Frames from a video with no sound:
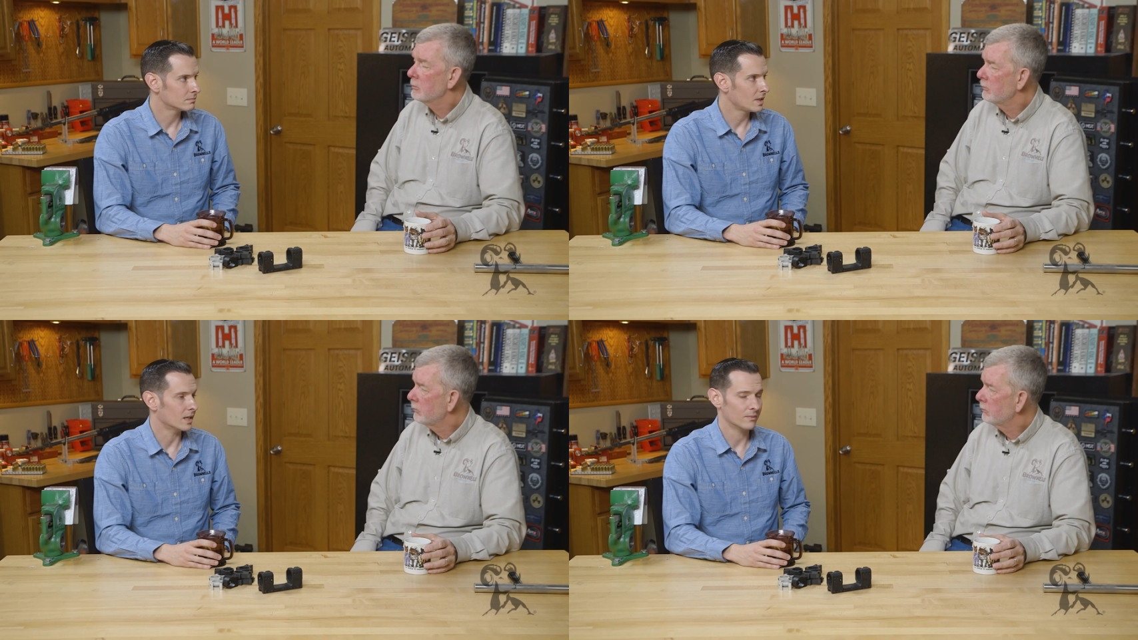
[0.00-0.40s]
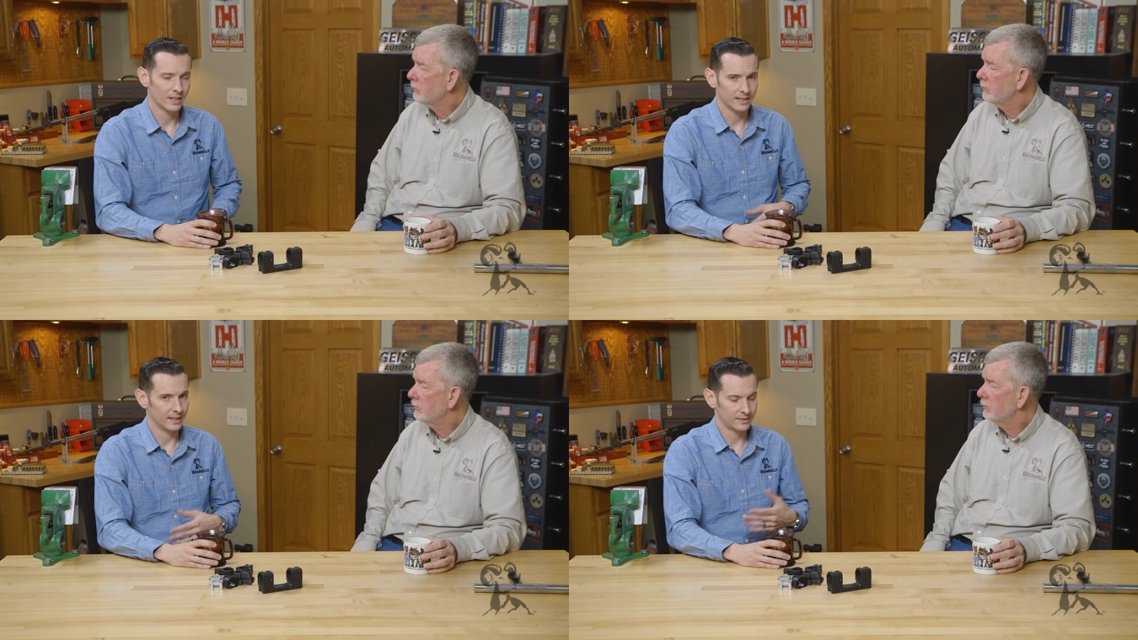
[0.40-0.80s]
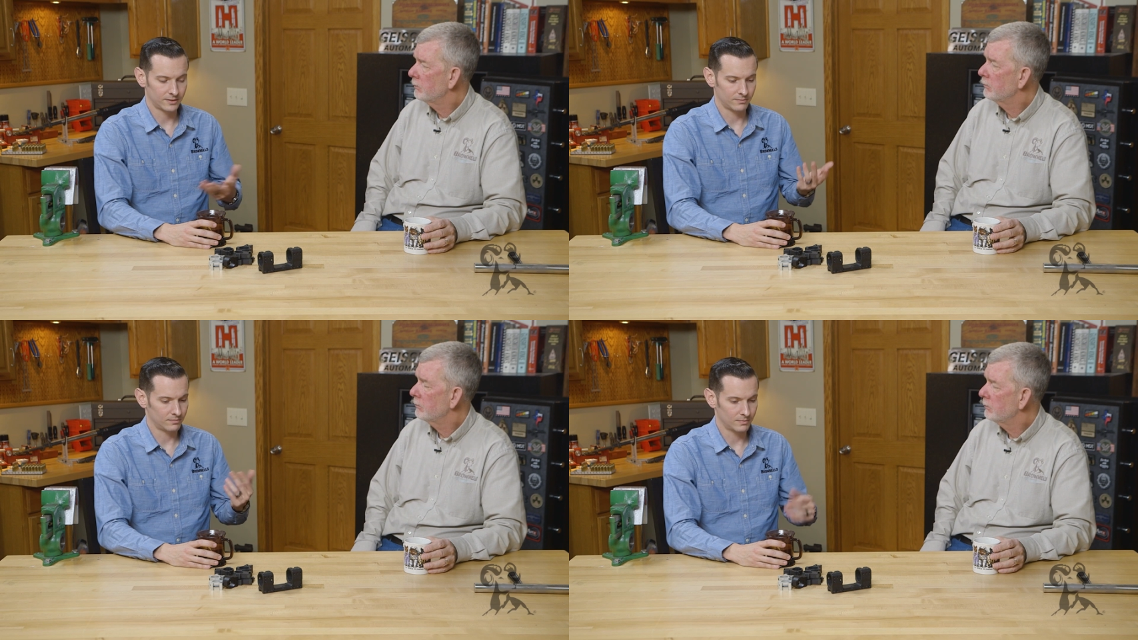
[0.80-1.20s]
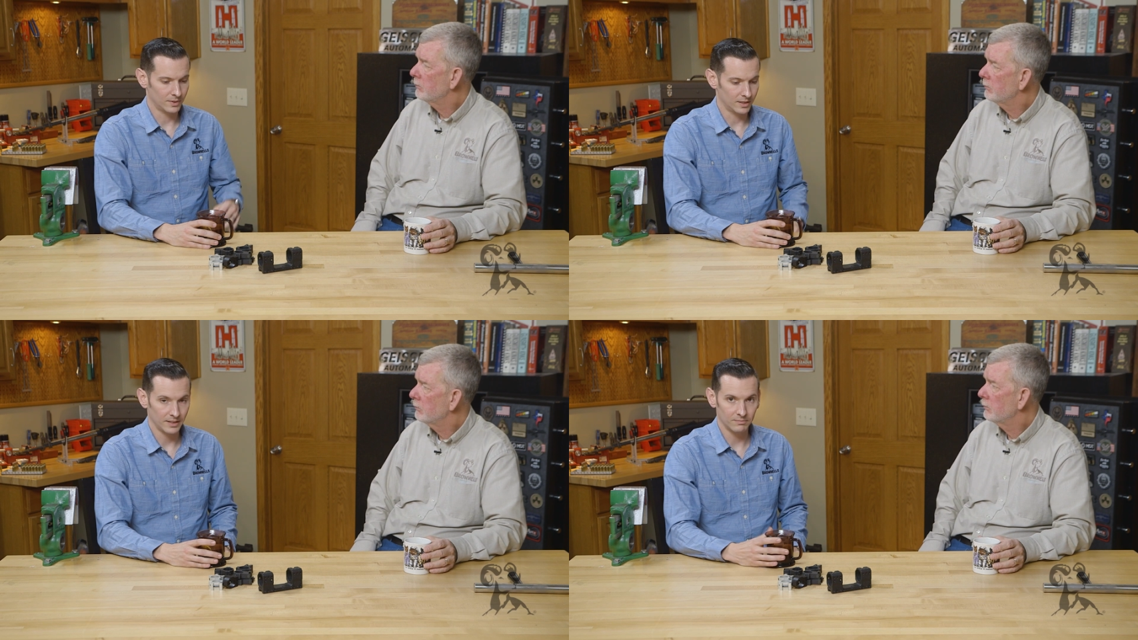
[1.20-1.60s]
Speaker 1: Yeah, and that's
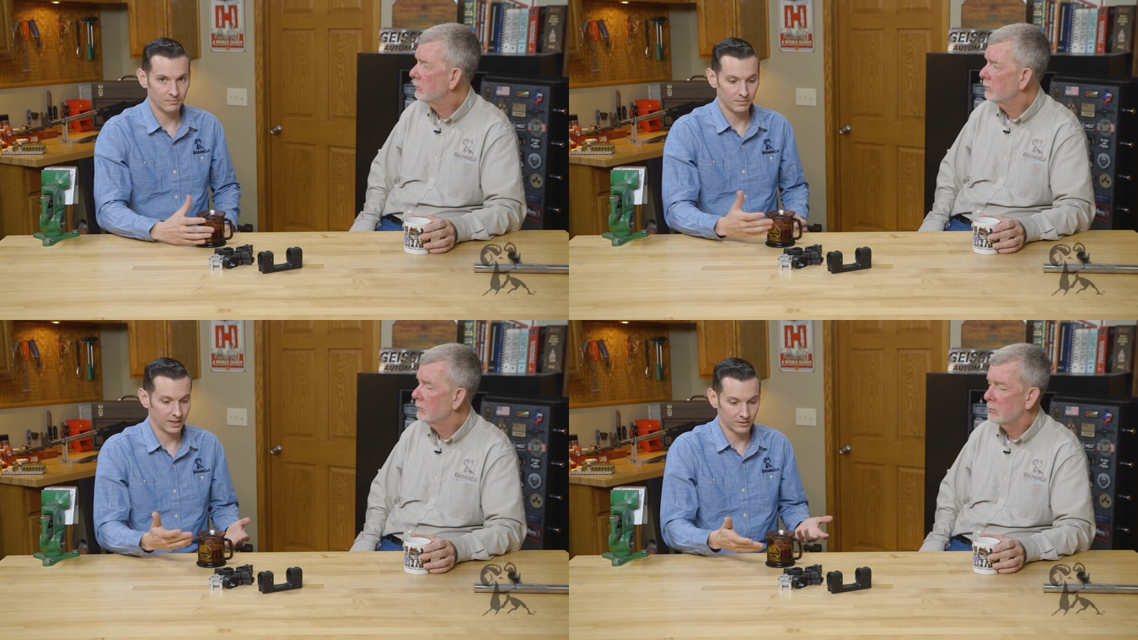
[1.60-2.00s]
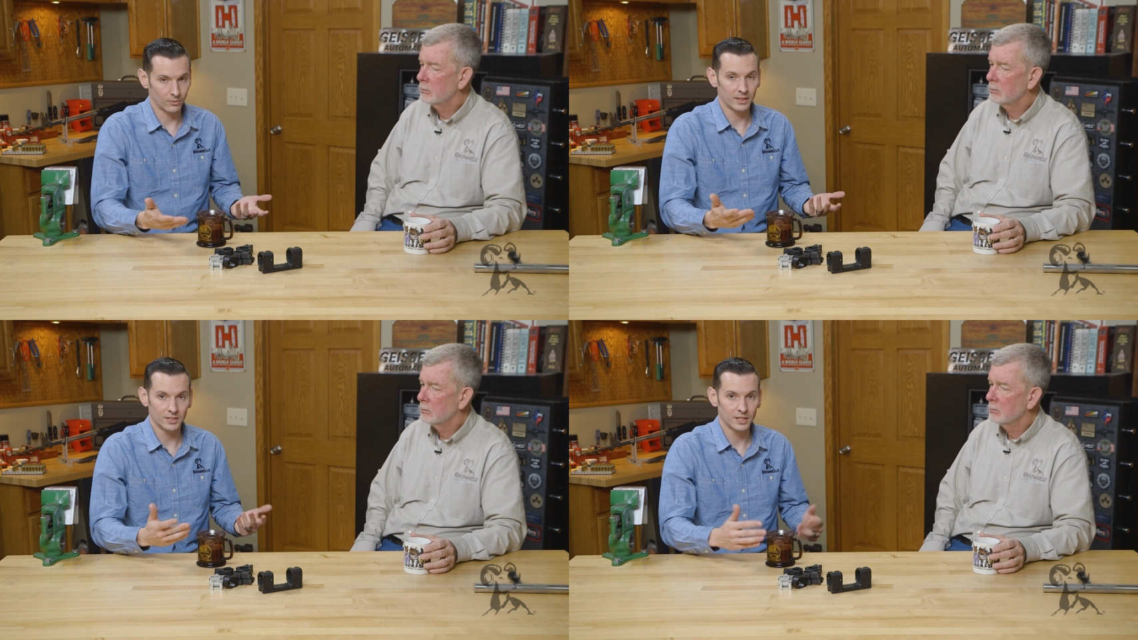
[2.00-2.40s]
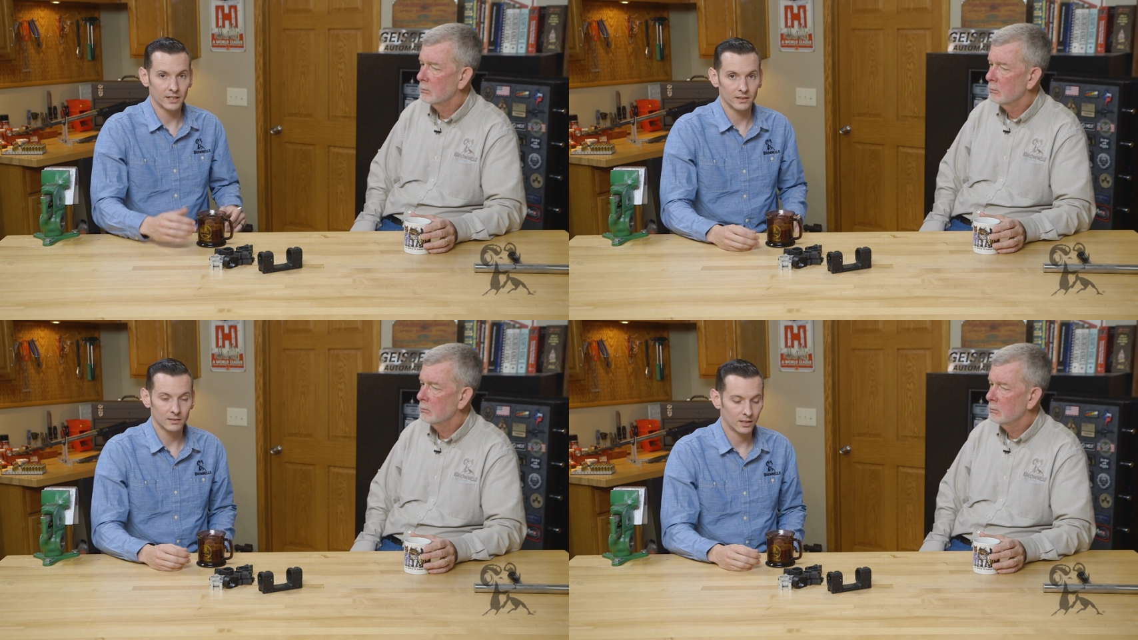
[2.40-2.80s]
the, that's the way to check it.